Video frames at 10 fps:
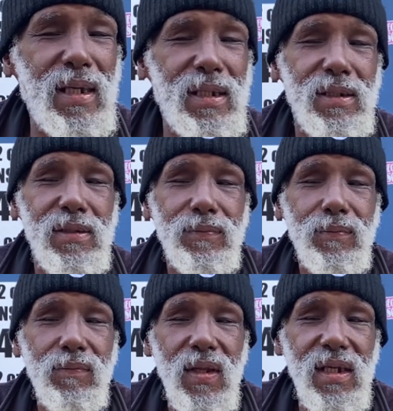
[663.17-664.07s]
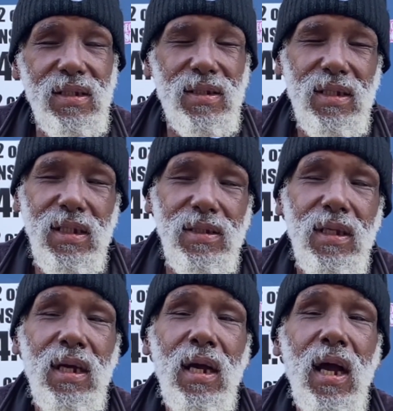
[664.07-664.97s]
eating is this.
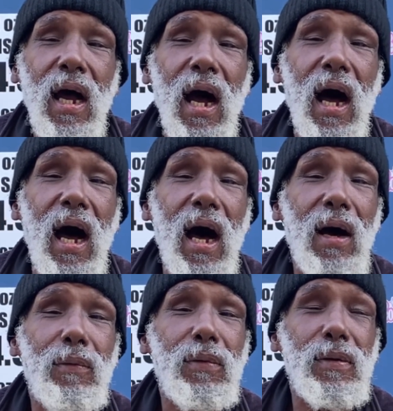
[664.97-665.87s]
I,